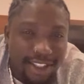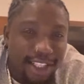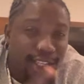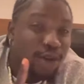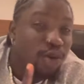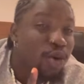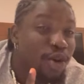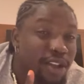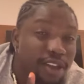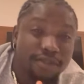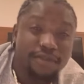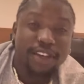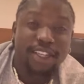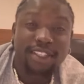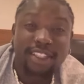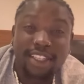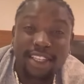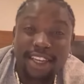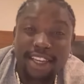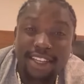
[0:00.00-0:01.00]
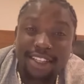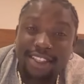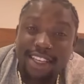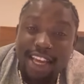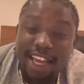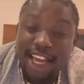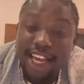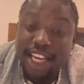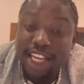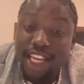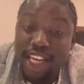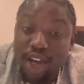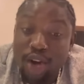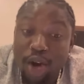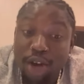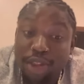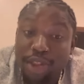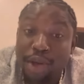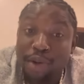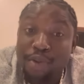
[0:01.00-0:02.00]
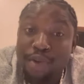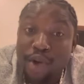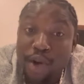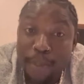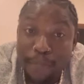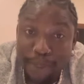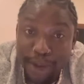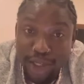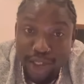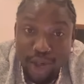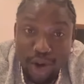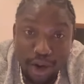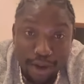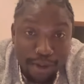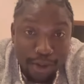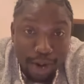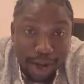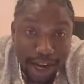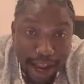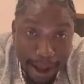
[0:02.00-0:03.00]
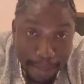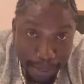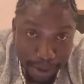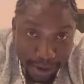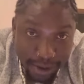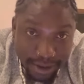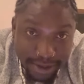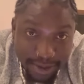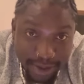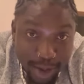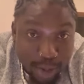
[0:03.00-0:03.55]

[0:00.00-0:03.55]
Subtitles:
he go investigate. He got the real picture of what happened,